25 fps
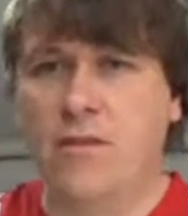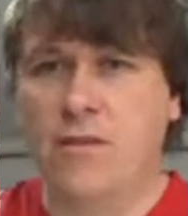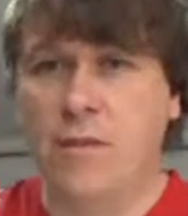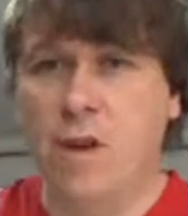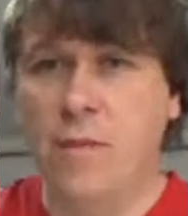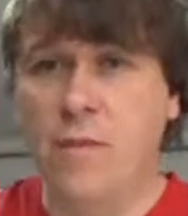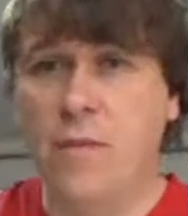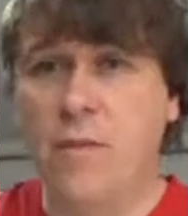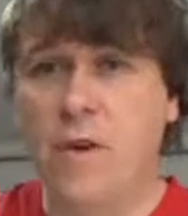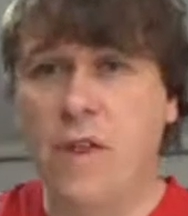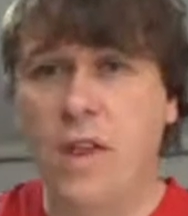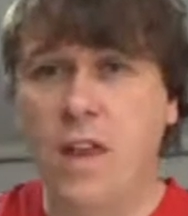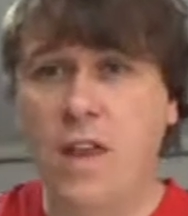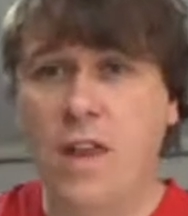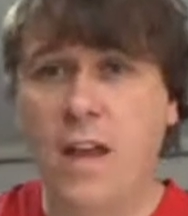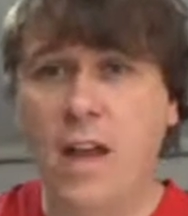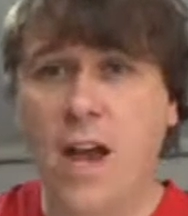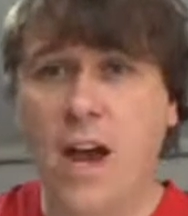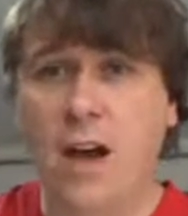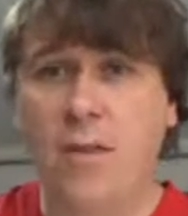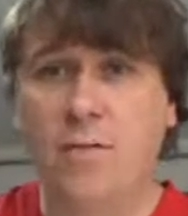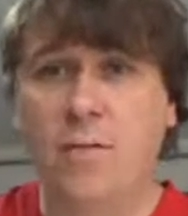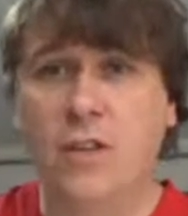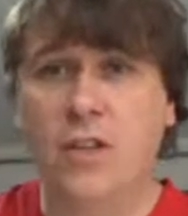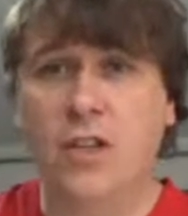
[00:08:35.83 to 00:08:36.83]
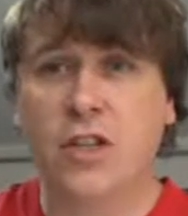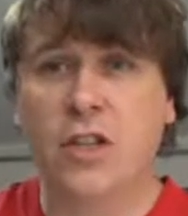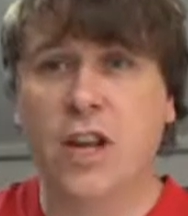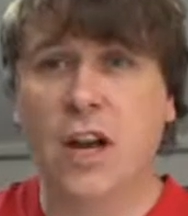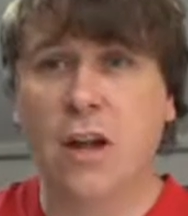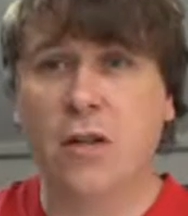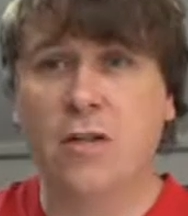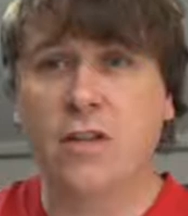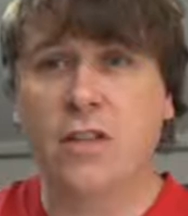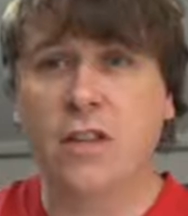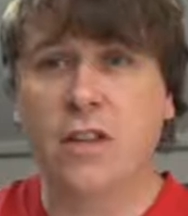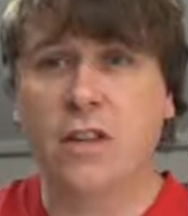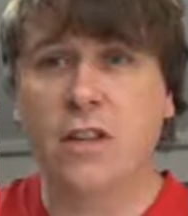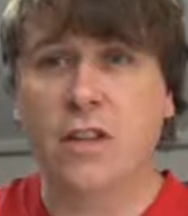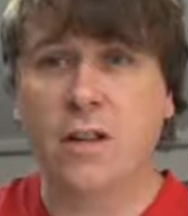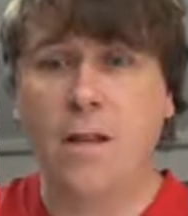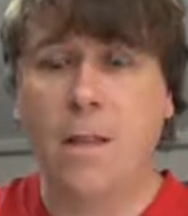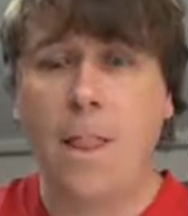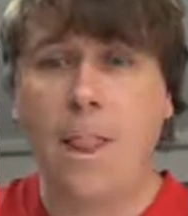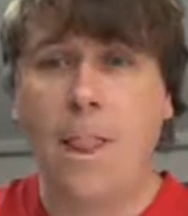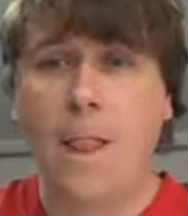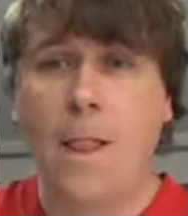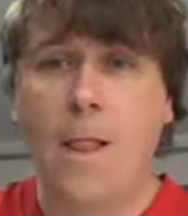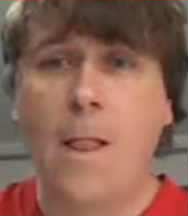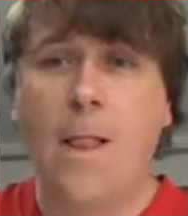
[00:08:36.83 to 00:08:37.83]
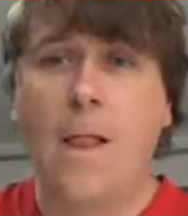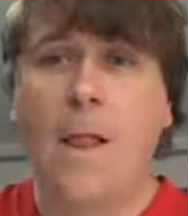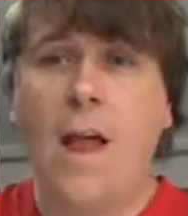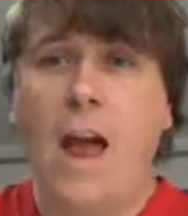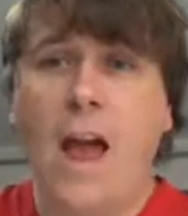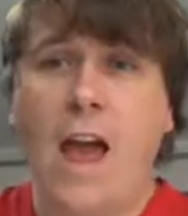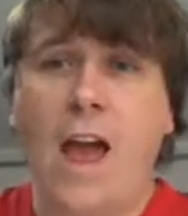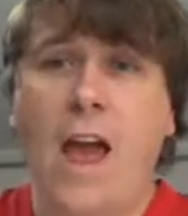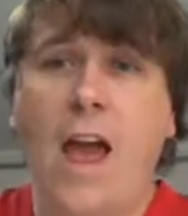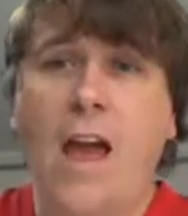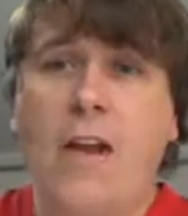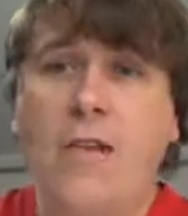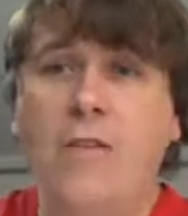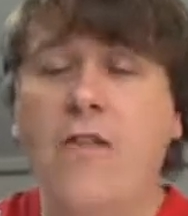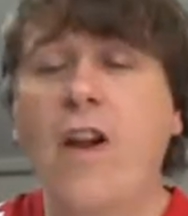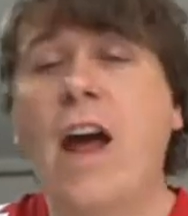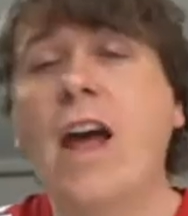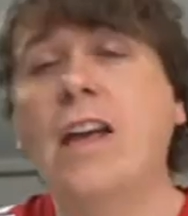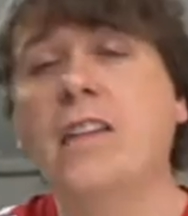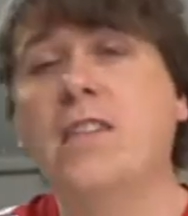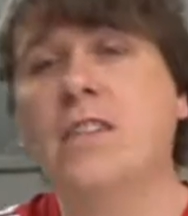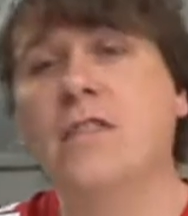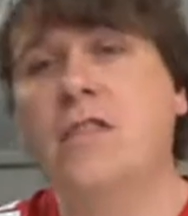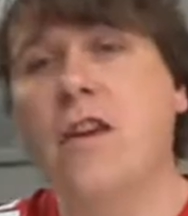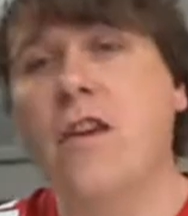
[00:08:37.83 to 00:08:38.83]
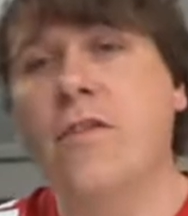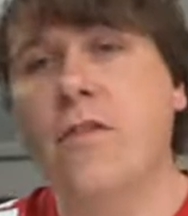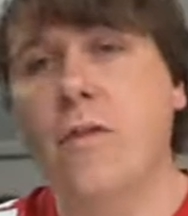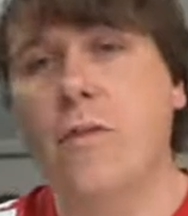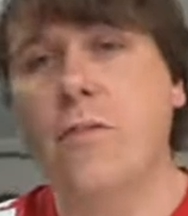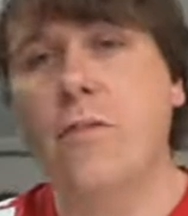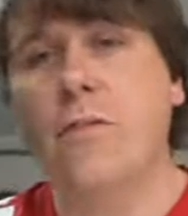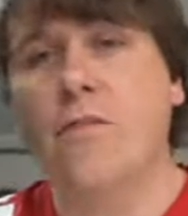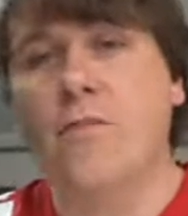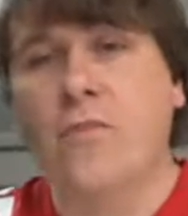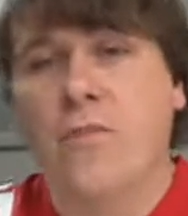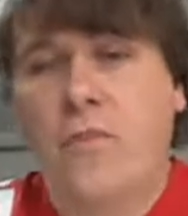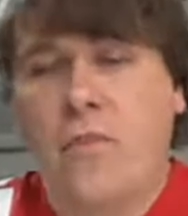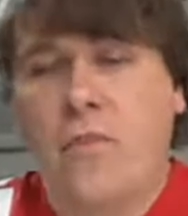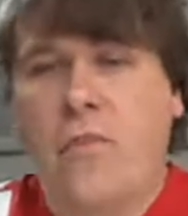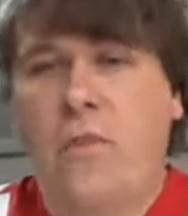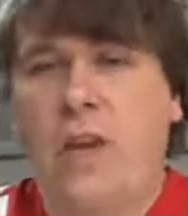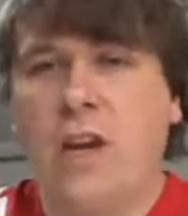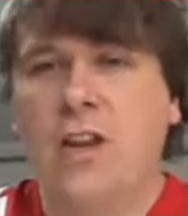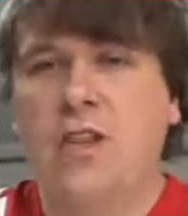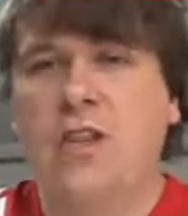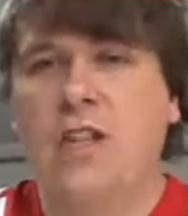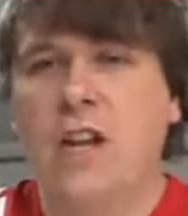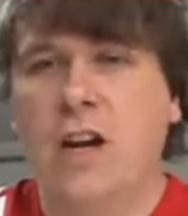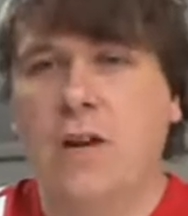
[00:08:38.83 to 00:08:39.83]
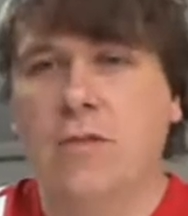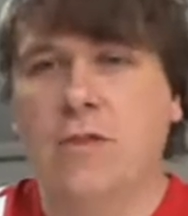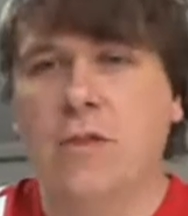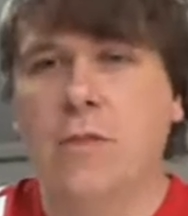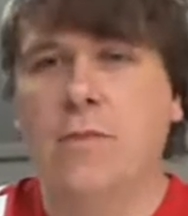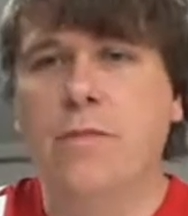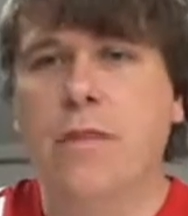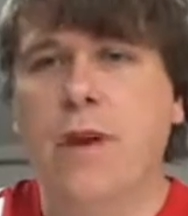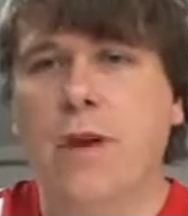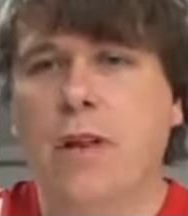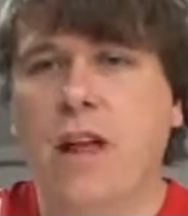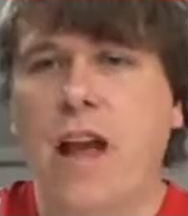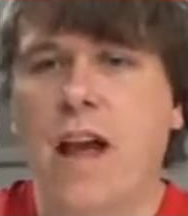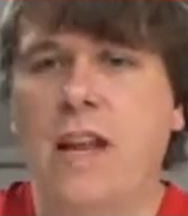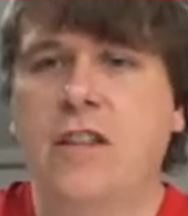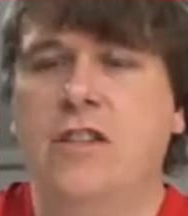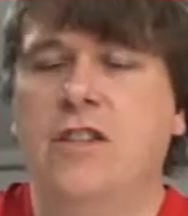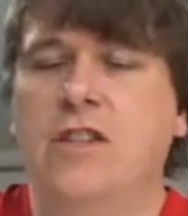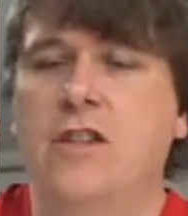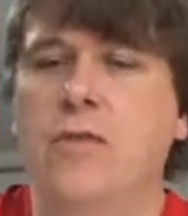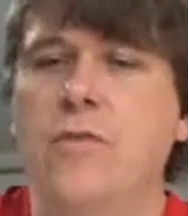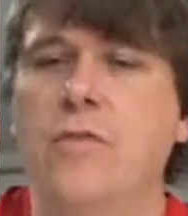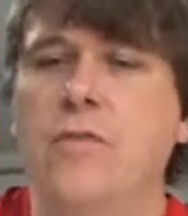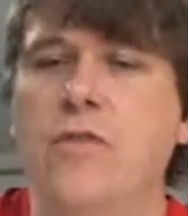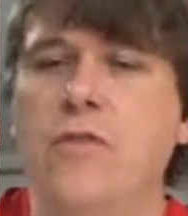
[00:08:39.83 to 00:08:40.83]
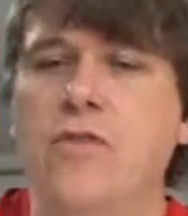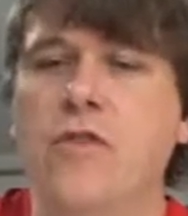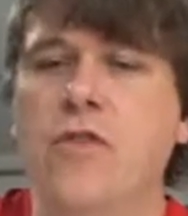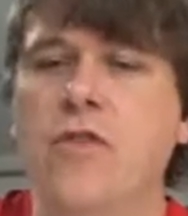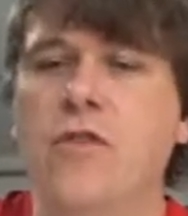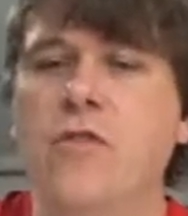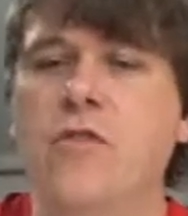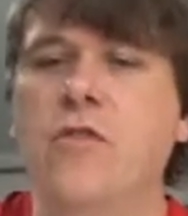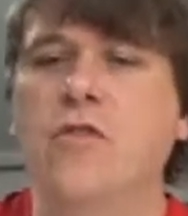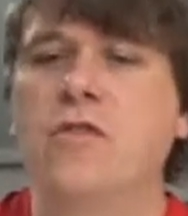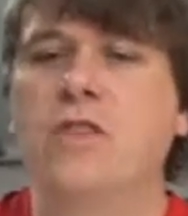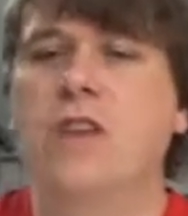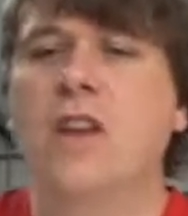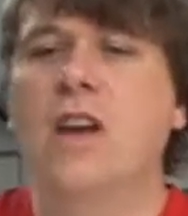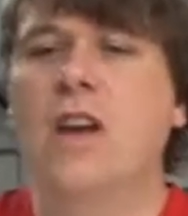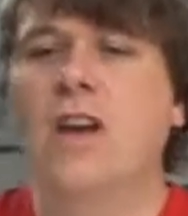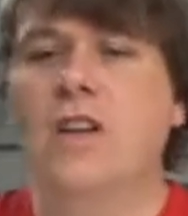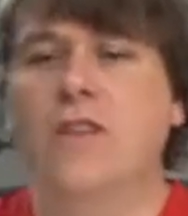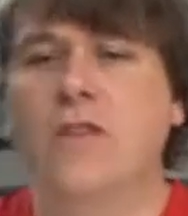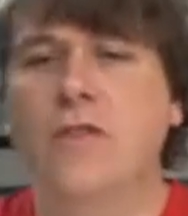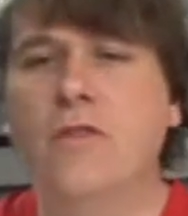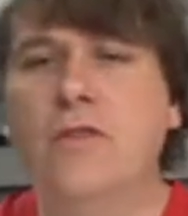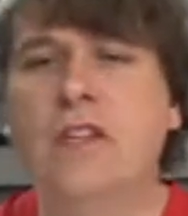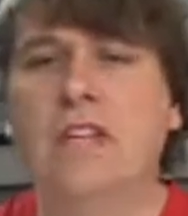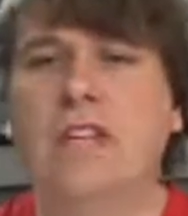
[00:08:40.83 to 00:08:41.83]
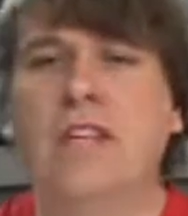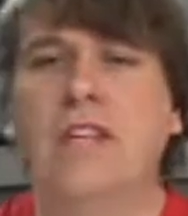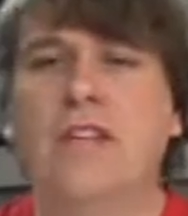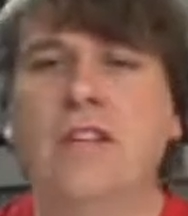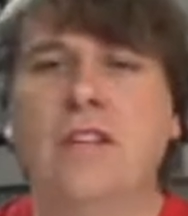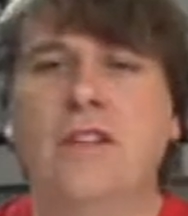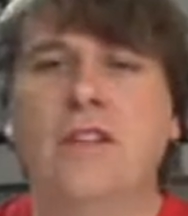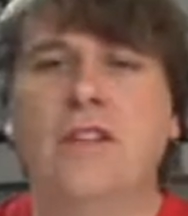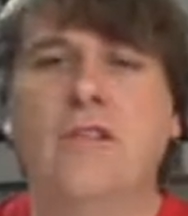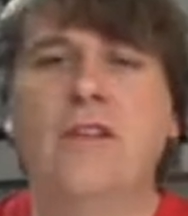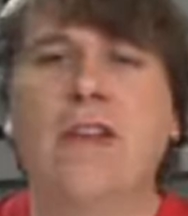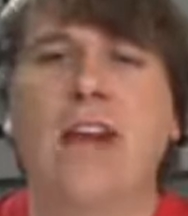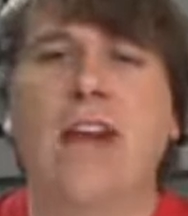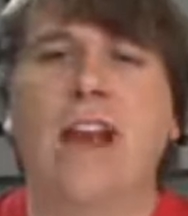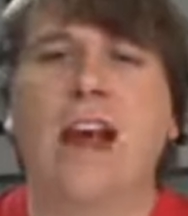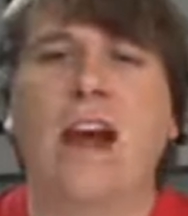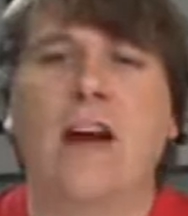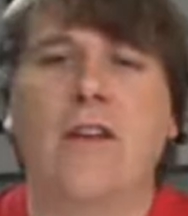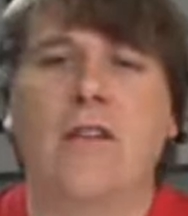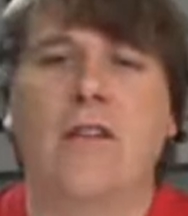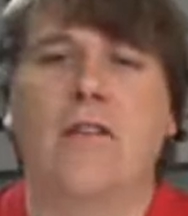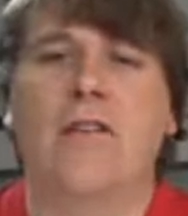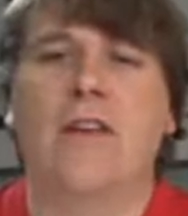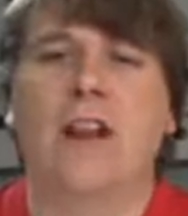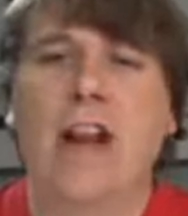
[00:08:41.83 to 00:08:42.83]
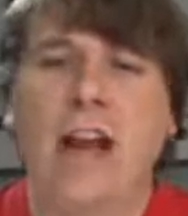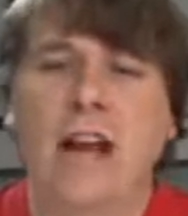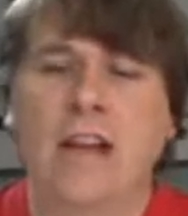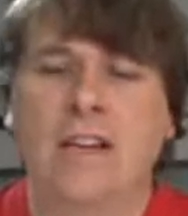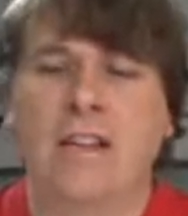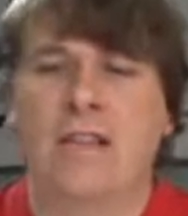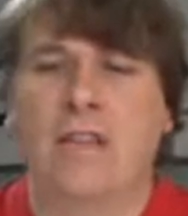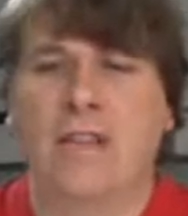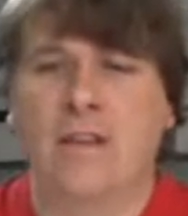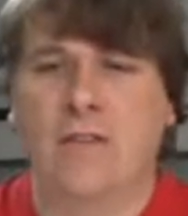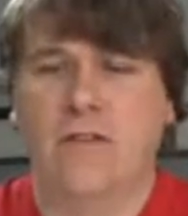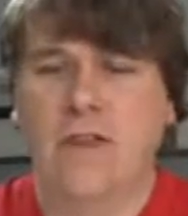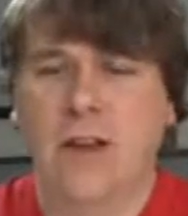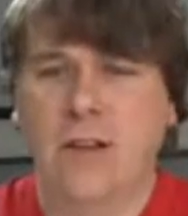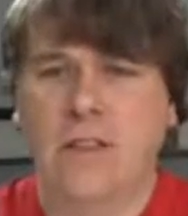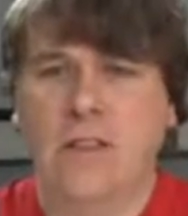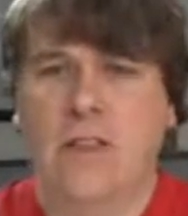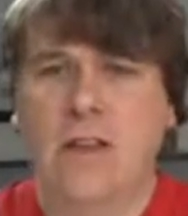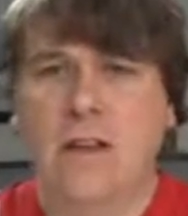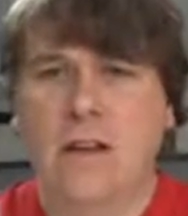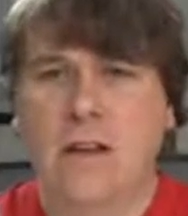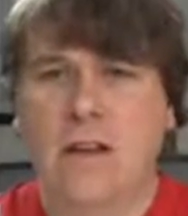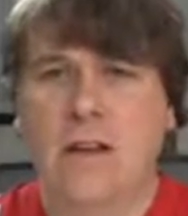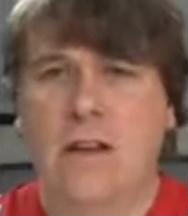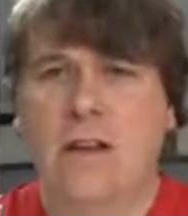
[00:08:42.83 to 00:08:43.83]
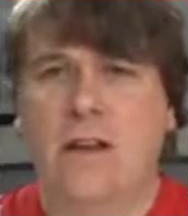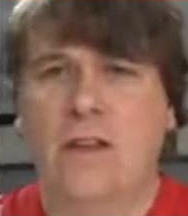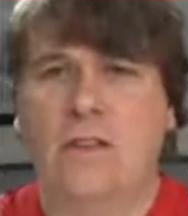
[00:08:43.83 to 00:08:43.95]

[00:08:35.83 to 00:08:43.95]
Remember the, um, the shelter and rest? you have a, a shelter built actually improves utility you get out of relaxing and resting.